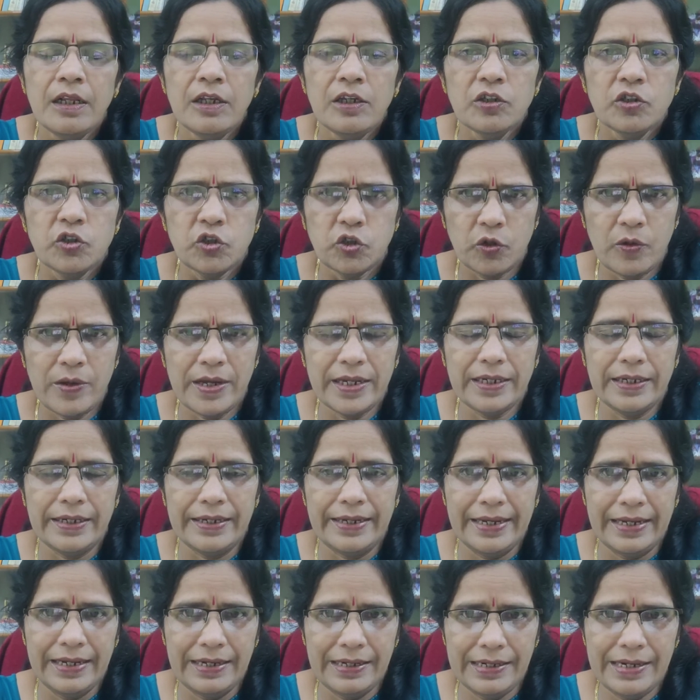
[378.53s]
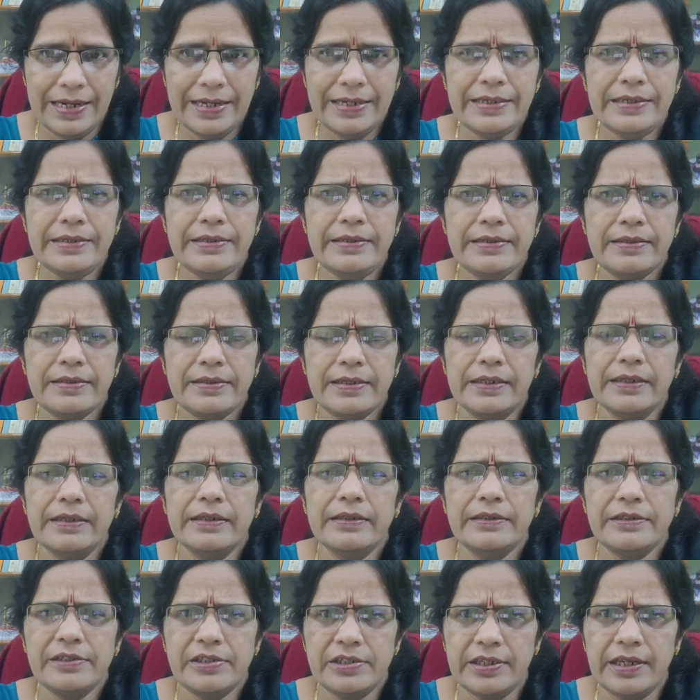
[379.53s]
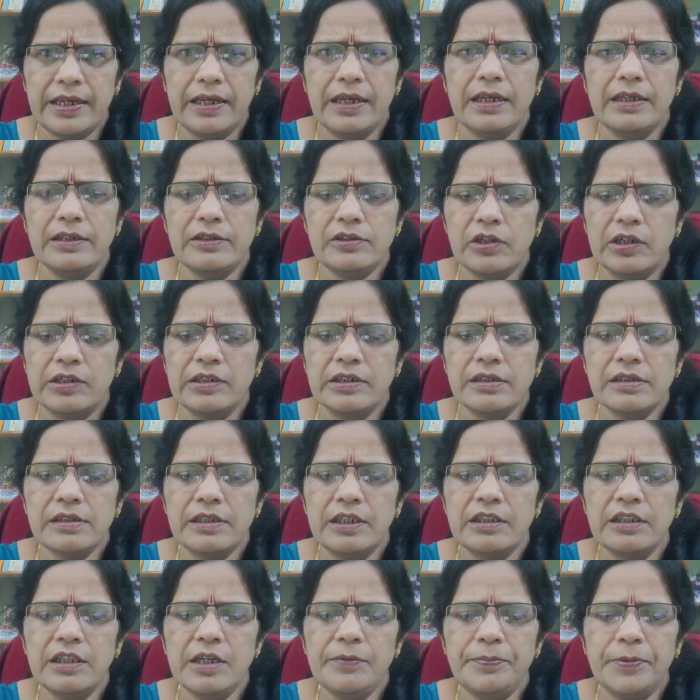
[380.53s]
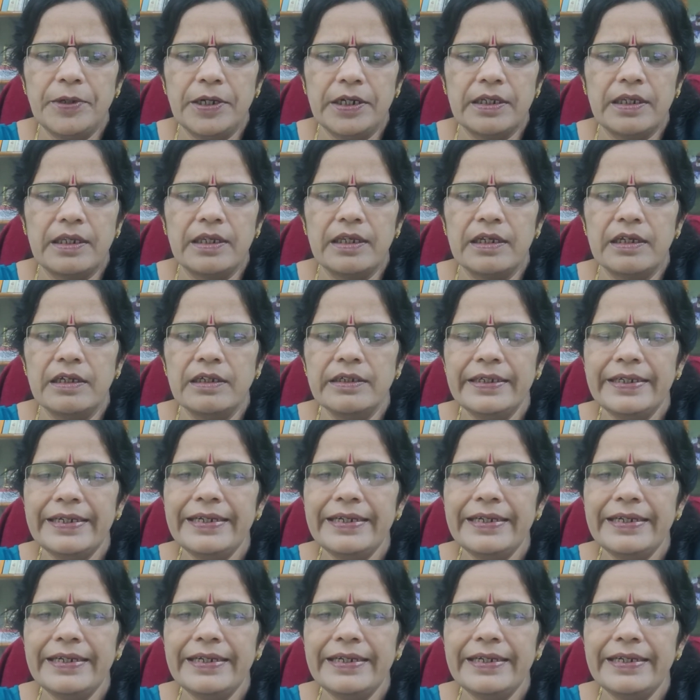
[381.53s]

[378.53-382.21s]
So an enlightened sage or a sthita prajna,